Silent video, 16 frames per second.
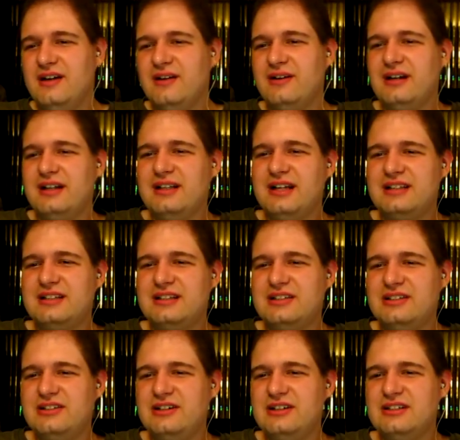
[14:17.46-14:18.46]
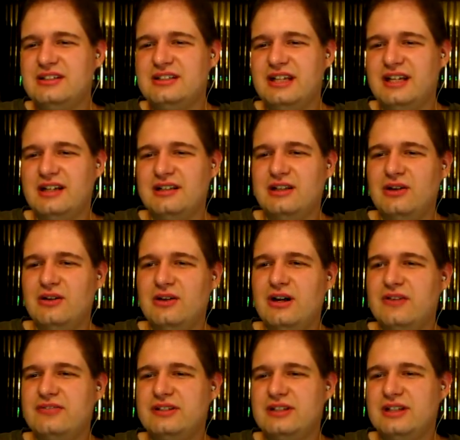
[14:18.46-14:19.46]
What I'd like to do is take a low
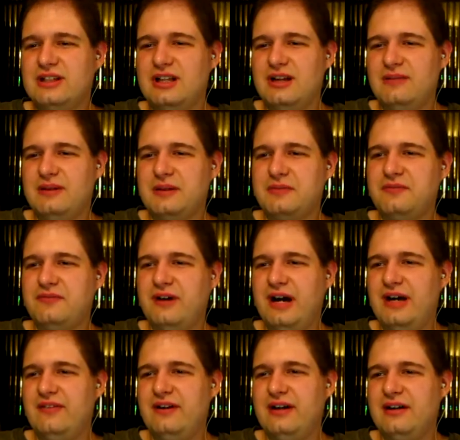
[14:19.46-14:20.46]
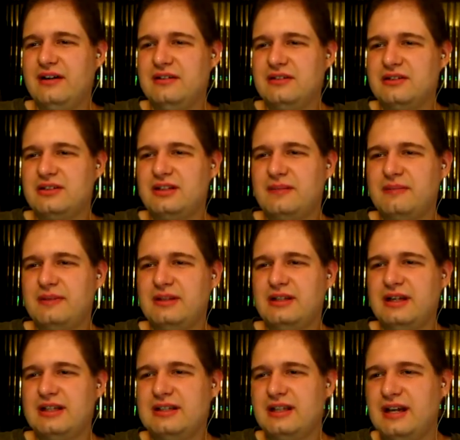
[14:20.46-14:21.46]
off the glove, like 5 iron or something
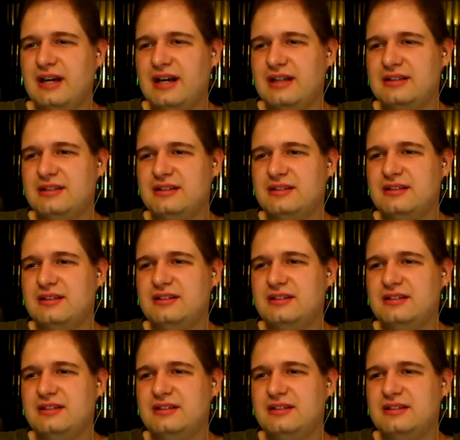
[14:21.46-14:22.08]
like that.